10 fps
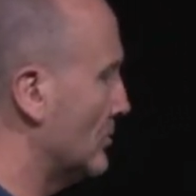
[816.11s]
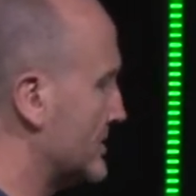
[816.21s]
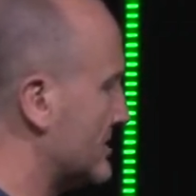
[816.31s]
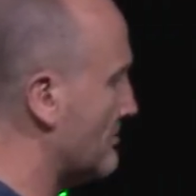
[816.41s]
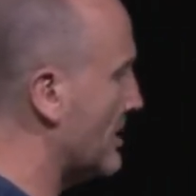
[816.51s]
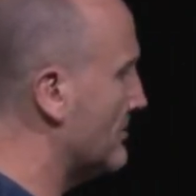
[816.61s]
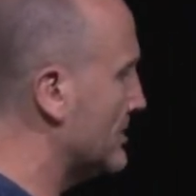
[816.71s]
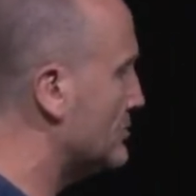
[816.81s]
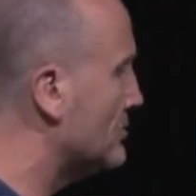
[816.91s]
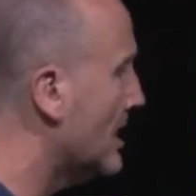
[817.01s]
was the
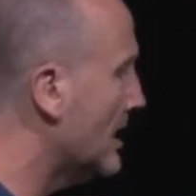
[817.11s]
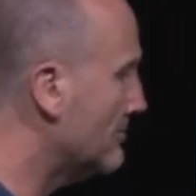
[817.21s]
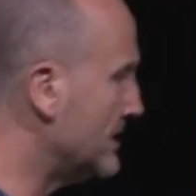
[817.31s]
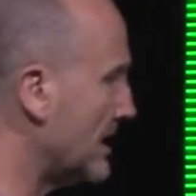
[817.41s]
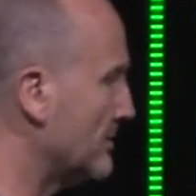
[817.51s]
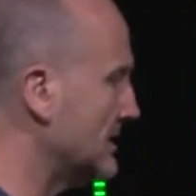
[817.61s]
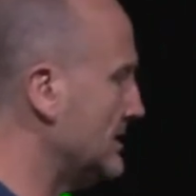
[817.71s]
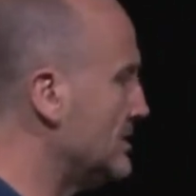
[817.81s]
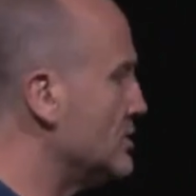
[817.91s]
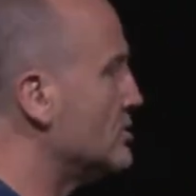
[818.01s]
moment you become a
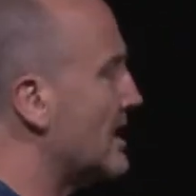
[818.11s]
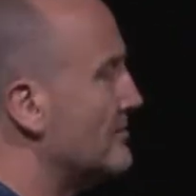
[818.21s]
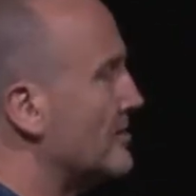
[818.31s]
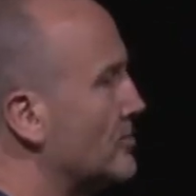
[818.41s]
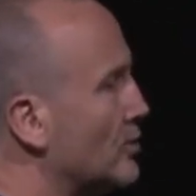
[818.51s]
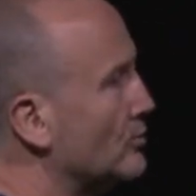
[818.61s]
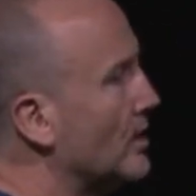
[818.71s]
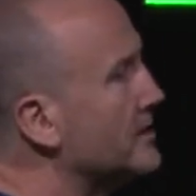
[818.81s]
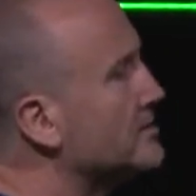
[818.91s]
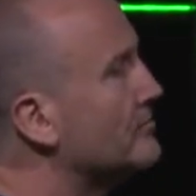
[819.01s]
leader, you gave up your
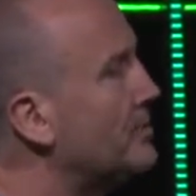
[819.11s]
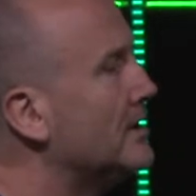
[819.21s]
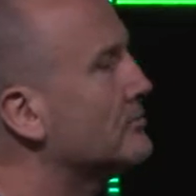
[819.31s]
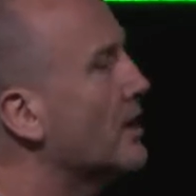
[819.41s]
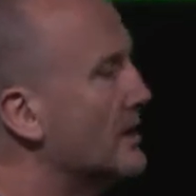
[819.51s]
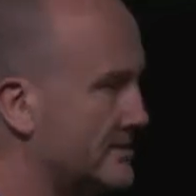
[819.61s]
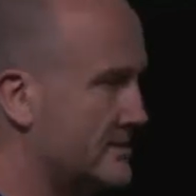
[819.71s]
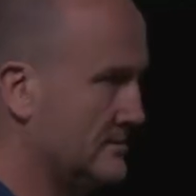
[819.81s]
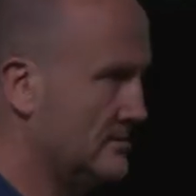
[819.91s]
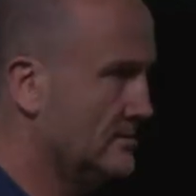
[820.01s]
right of being right.